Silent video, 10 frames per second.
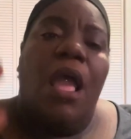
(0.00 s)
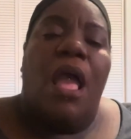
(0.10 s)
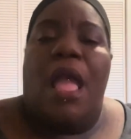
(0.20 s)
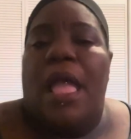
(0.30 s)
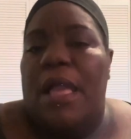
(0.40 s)

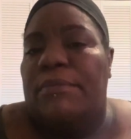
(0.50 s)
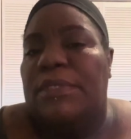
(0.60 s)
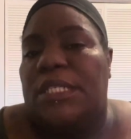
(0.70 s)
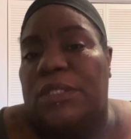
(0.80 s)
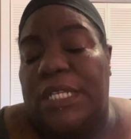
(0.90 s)
Um,
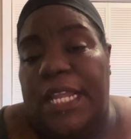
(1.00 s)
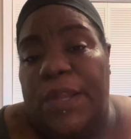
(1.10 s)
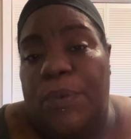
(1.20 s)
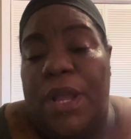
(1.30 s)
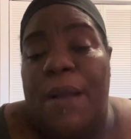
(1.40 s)
so today
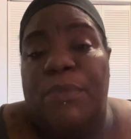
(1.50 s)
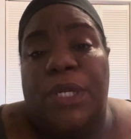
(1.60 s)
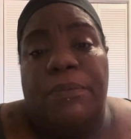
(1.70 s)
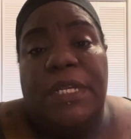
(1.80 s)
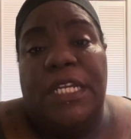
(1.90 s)
I'm going
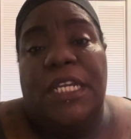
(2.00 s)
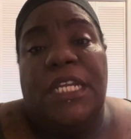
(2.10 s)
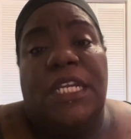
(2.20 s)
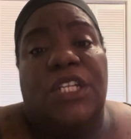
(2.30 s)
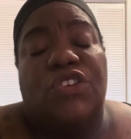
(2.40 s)
to
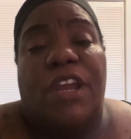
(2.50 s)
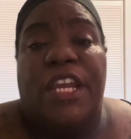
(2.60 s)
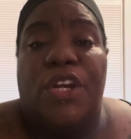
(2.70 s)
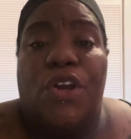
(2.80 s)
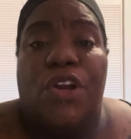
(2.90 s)
be
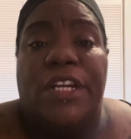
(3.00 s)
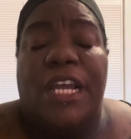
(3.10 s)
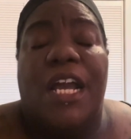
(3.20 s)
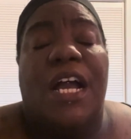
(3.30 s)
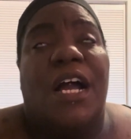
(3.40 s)
trying on
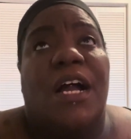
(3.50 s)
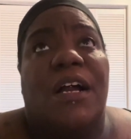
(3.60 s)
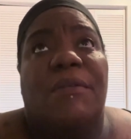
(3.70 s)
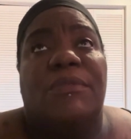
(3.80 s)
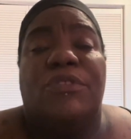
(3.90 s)
um,